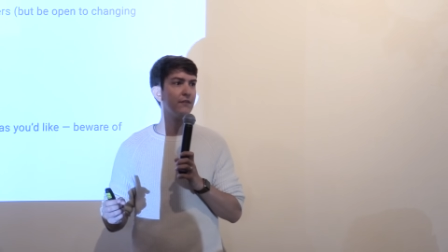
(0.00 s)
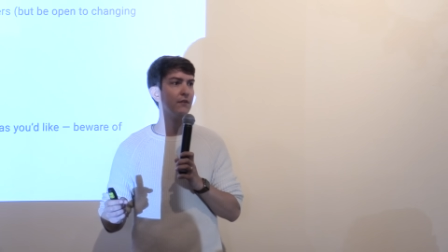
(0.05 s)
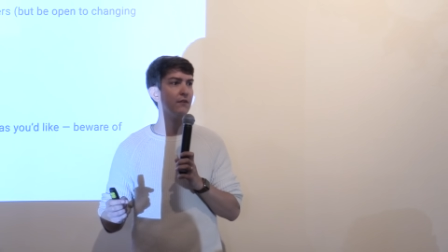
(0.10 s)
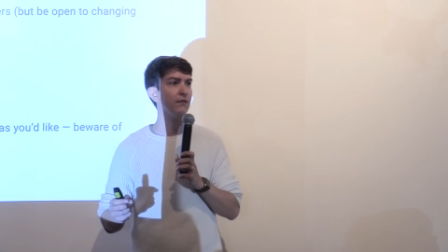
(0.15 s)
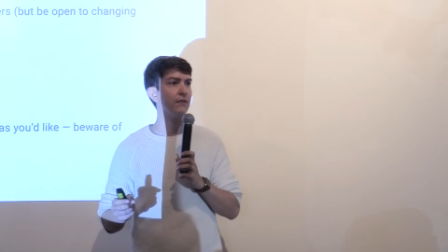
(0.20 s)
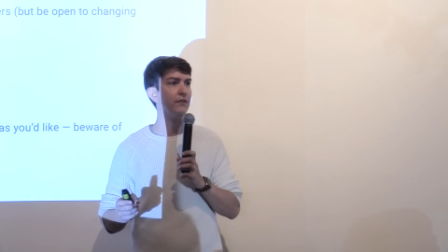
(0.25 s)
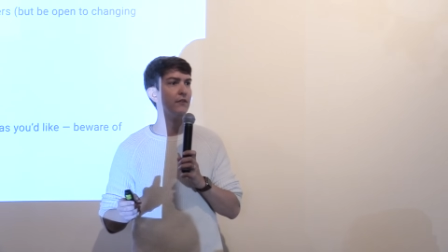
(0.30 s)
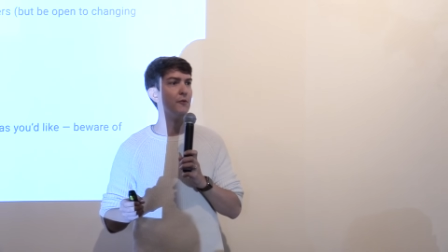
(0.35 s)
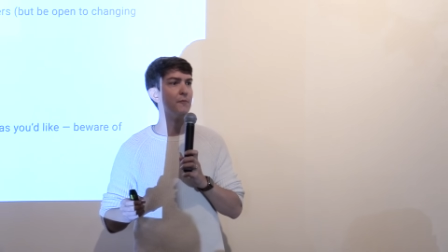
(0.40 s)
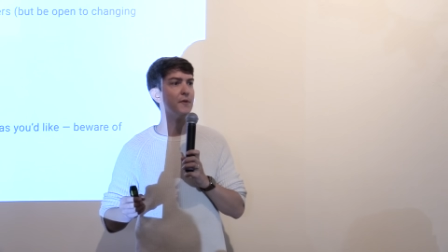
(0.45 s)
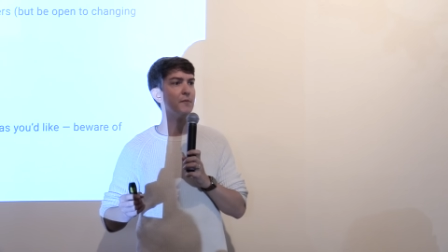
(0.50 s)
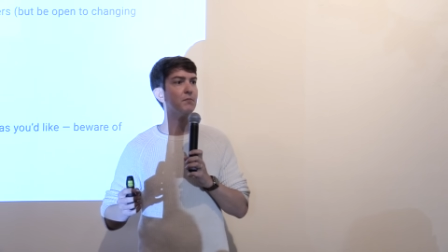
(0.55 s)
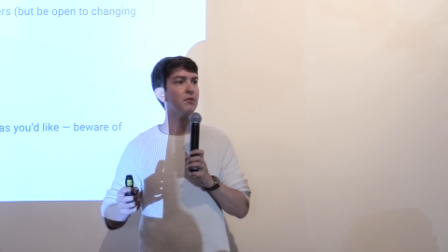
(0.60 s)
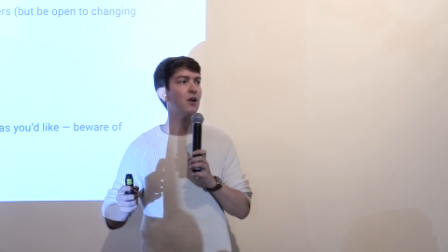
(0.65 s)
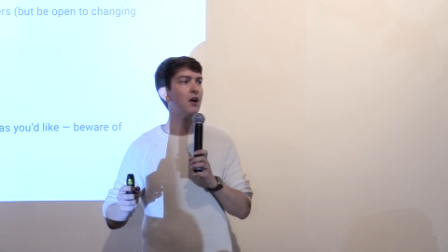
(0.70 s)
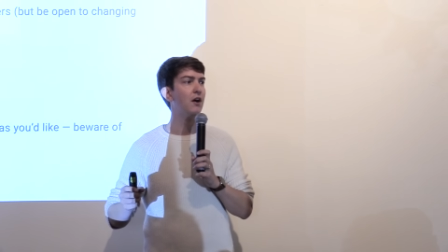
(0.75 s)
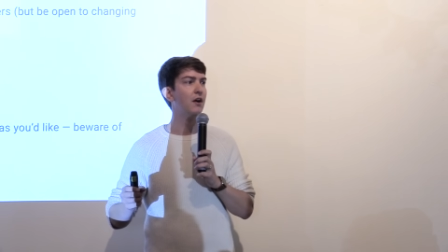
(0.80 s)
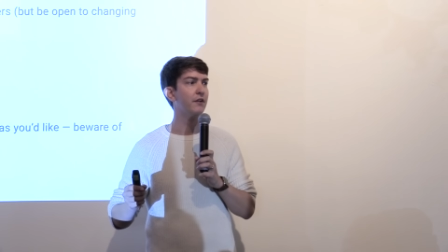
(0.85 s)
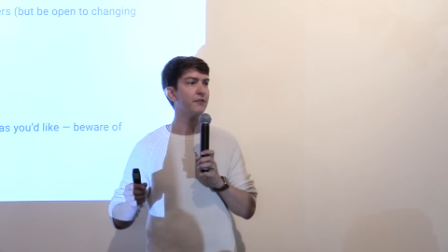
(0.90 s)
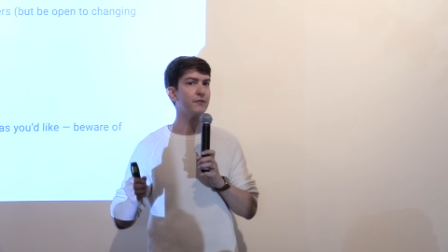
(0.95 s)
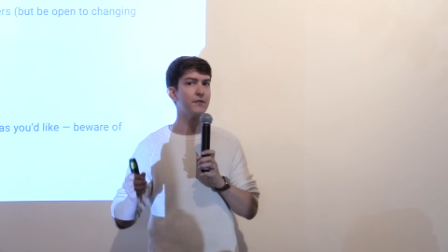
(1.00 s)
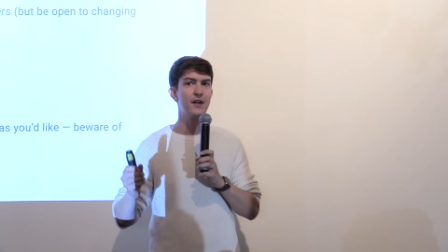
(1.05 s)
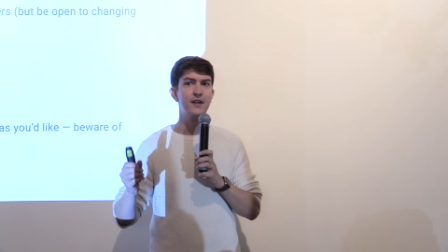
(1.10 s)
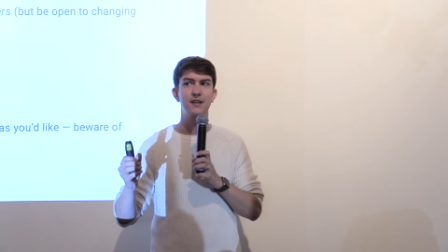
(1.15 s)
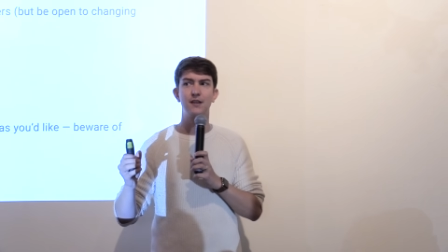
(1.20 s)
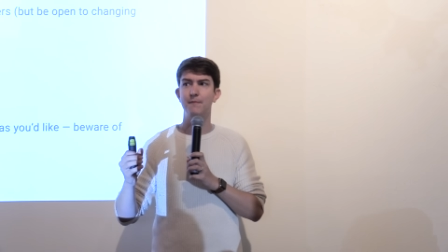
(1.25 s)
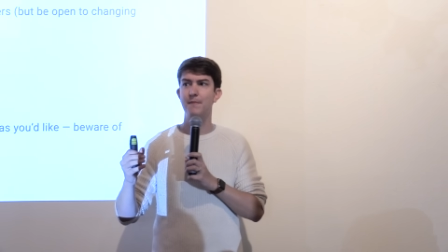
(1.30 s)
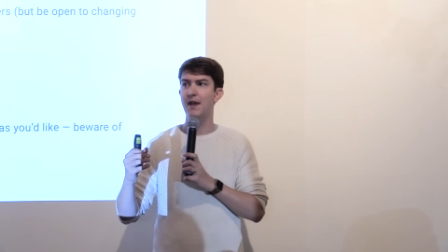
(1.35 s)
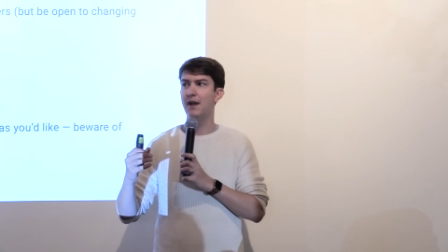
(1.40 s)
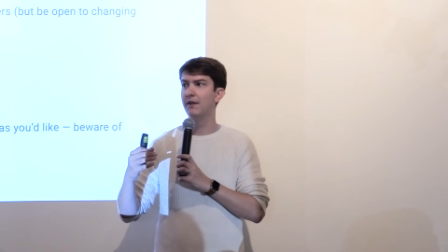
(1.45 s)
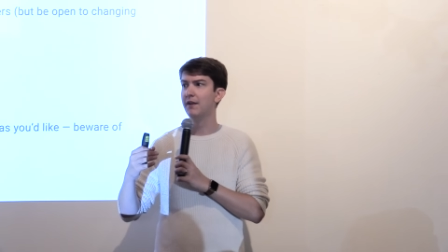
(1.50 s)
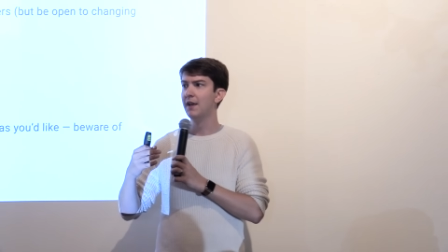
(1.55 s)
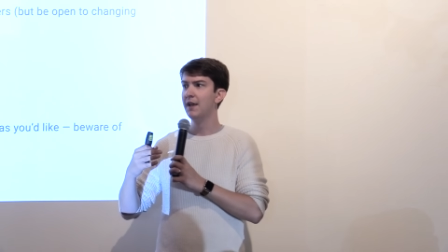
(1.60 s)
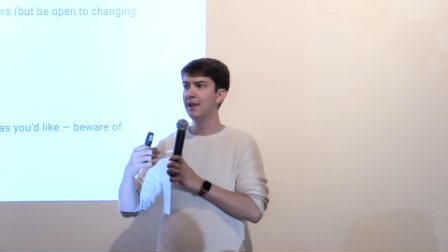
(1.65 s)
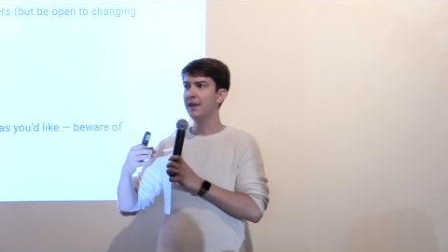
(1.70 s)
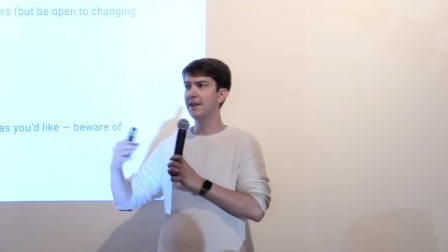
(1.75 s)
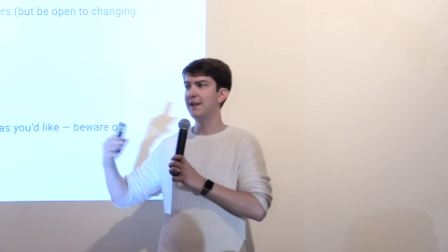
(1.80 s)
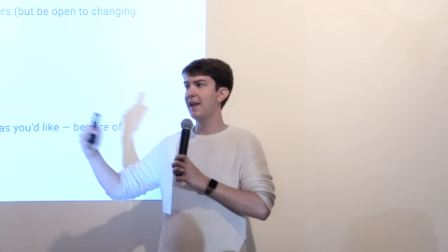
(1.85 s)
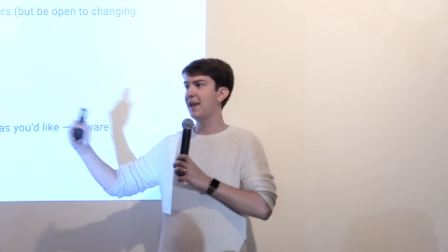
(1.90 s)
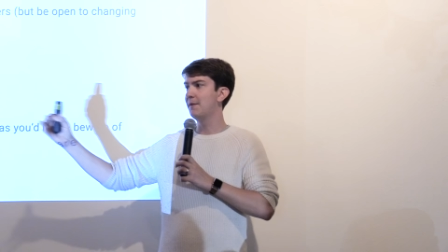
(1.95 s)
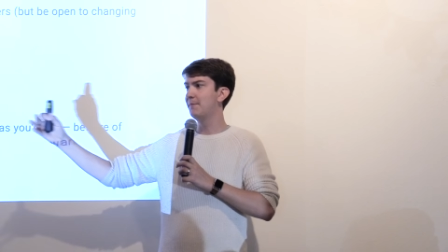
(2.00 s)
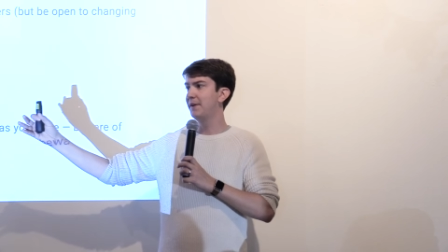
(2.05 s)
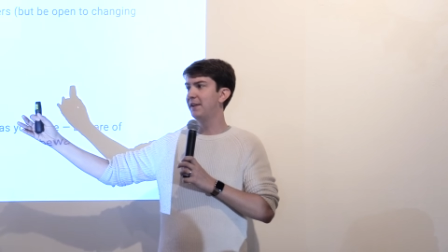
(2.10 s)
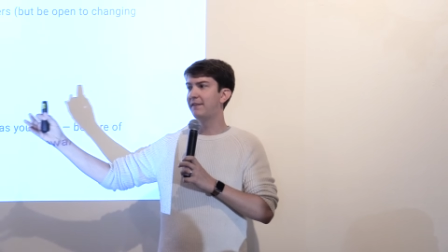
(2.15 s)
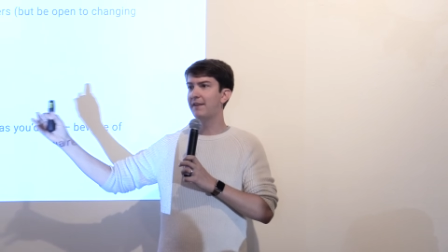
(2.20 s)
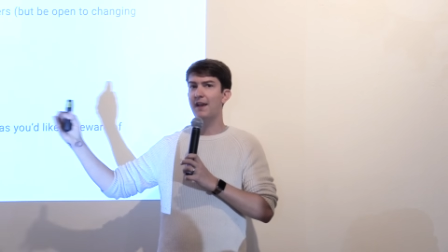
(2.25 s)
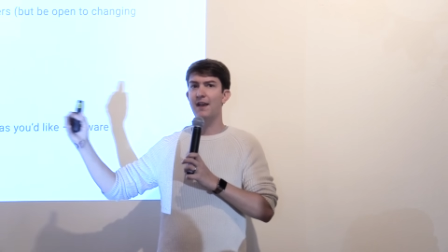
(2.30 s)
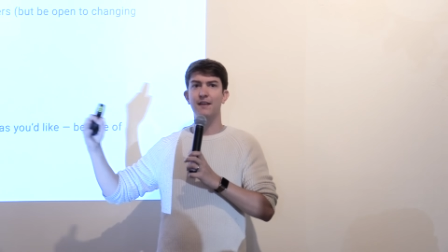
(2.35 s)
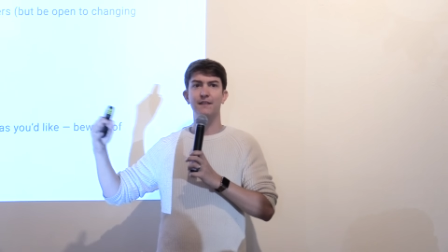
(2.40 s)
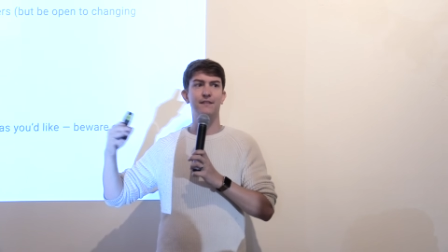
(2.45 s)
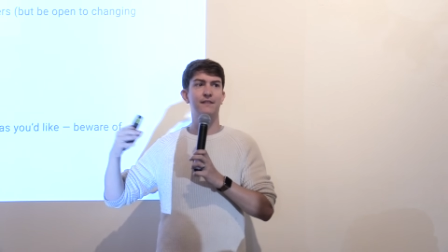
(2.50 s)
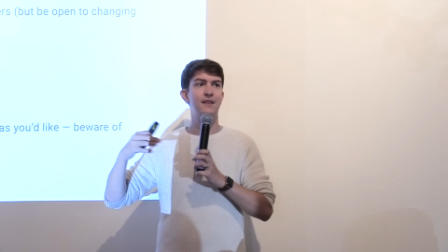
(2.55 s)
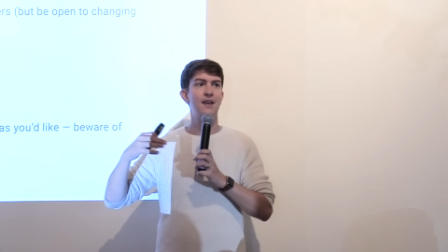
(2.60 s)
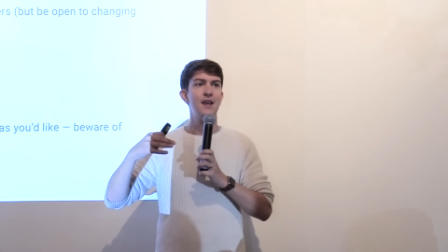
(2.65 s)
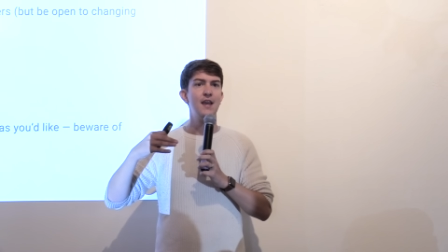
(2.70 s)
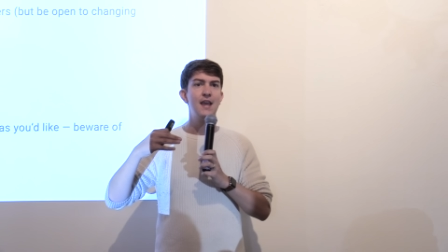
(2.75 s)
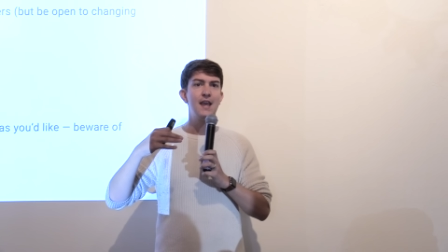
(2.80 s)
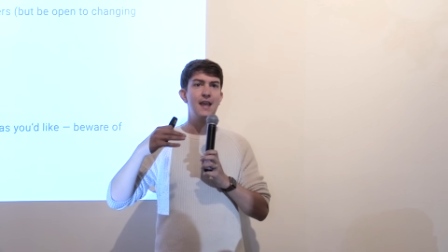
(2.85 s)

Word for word: There'll be blogs writing about an A/B test